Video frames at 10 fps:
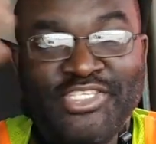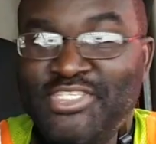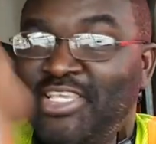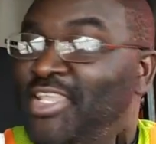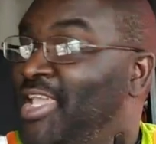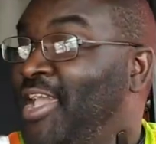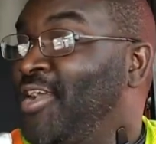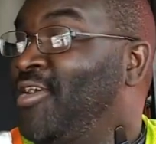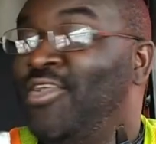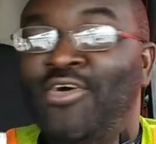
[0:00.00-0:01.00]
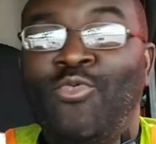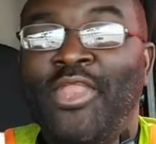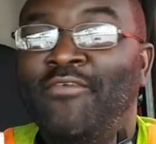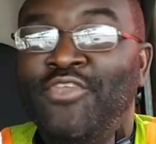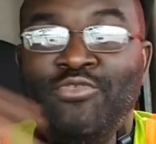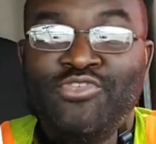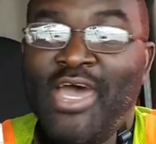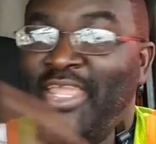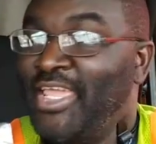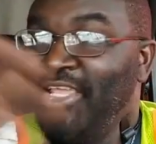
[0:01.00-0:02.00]
your CDL or whatever you're
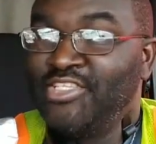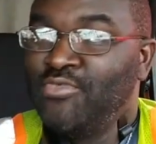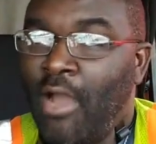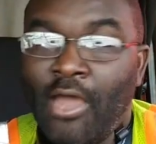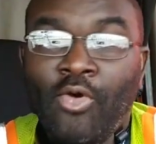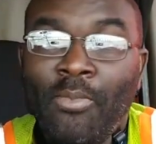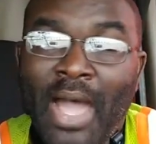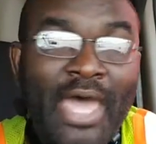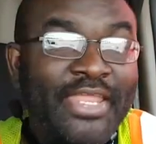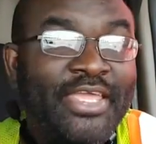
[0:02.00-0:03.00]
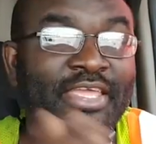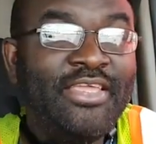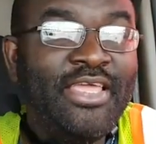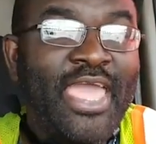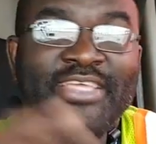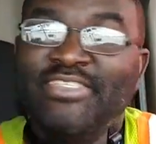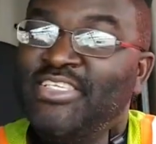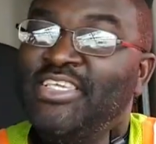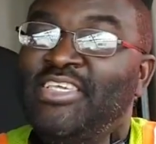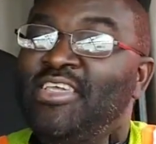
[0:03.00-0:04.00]
trying to get into. Auto body,
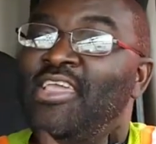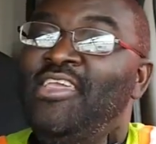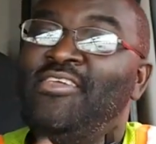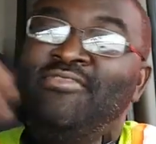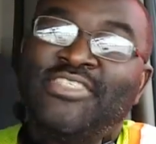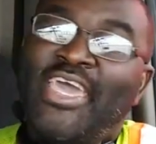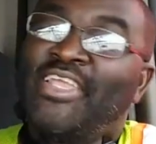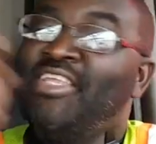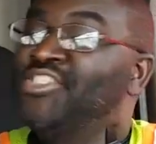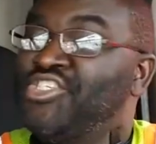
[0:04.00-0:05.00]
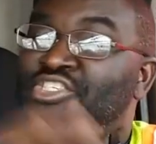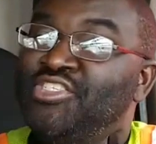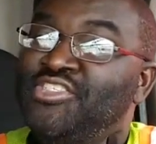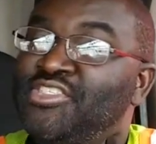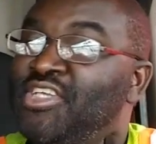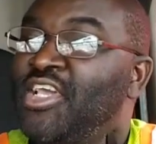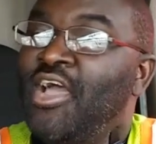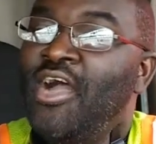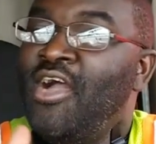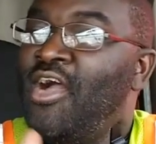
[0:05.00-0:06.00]
AC technician,
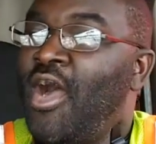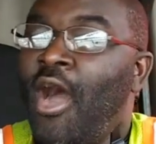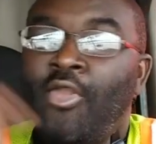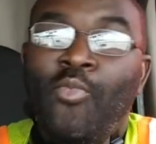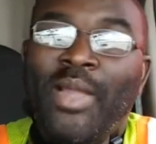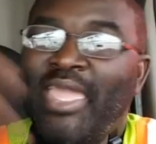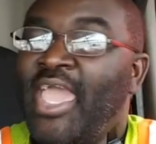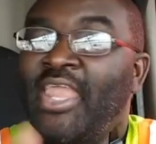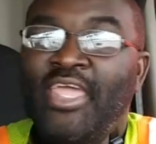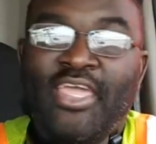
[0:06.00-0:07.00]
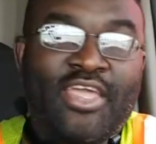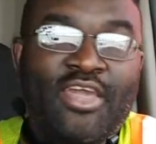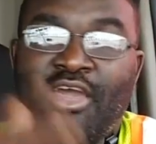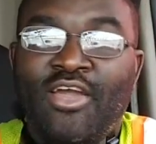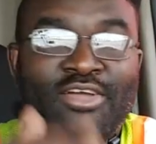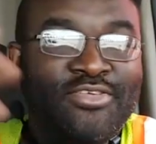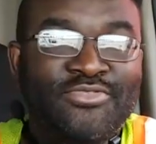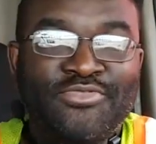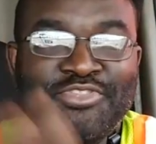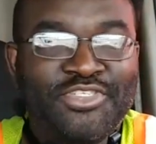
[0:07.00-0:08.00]
auto mechanic,
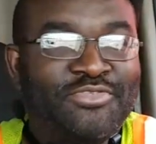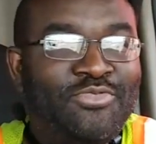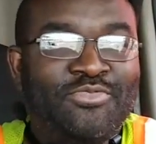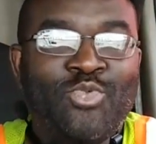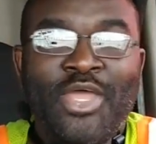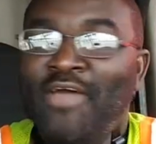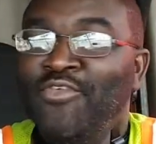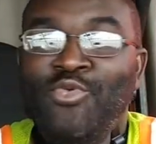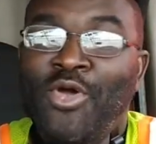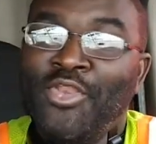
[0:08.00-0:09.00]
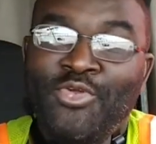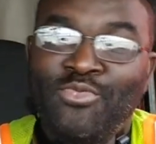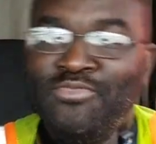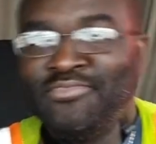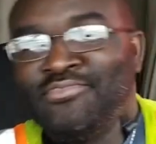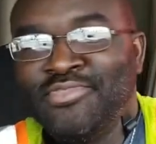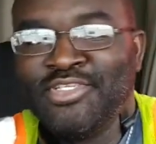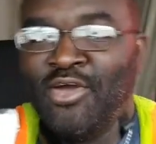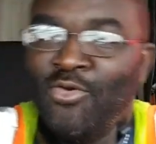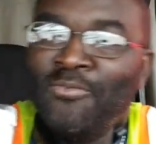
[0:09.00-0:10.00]
whatever you want to do.
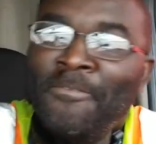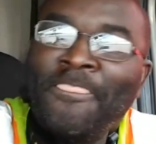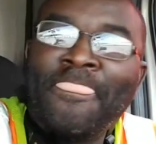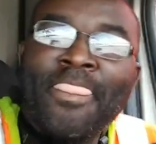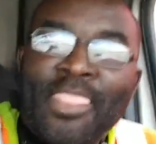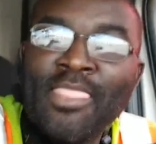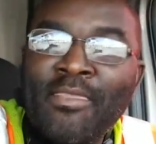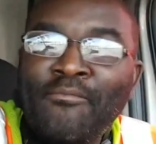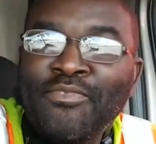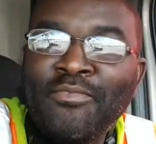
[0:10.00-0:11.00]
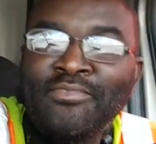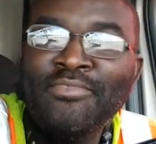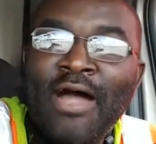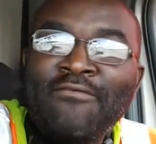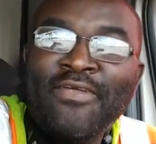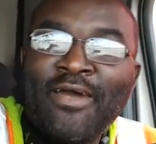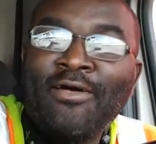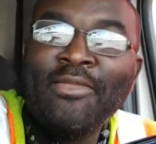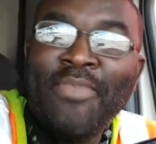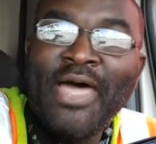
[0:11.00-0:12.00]
So I forgot
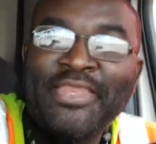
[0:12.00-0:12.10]
all about